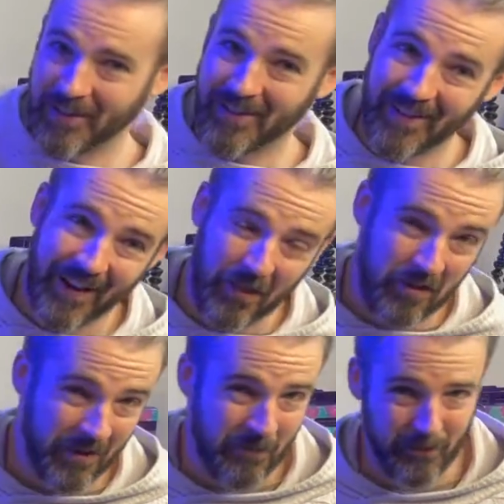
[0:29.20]

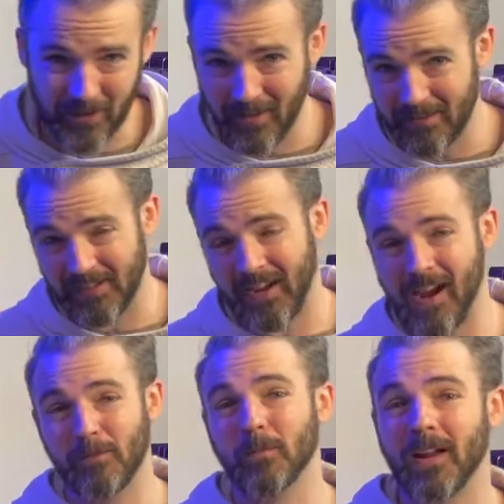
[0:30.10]
nothing with regard to
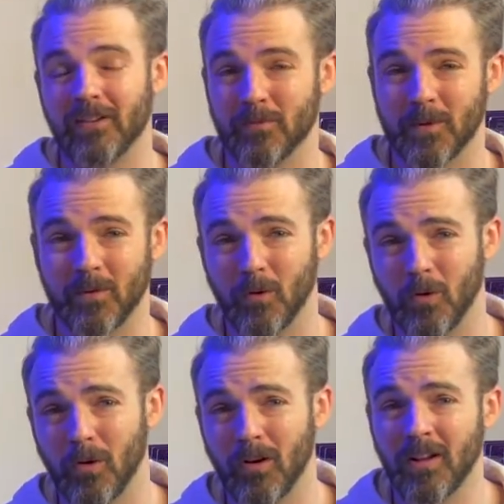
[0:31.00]
cable management
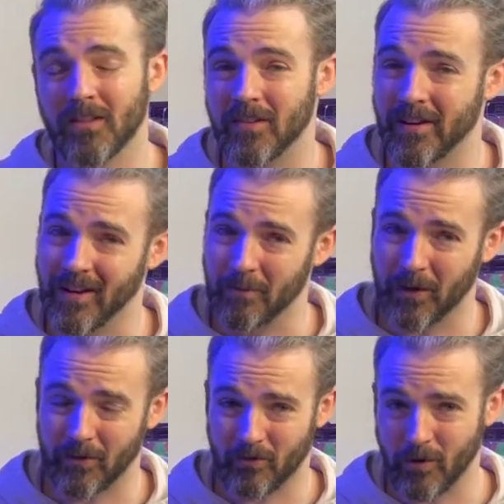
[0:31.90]
or setting up the
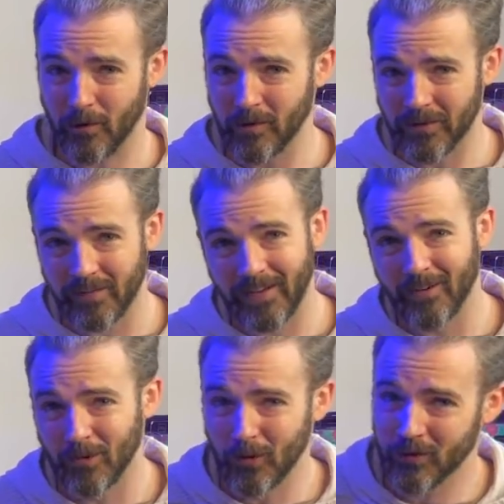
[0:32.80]
controllers. They
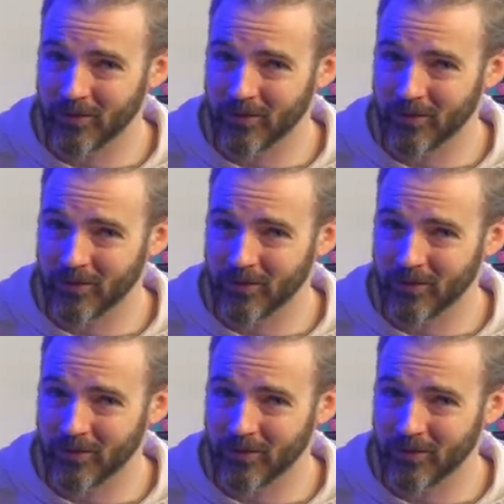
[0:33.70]
are all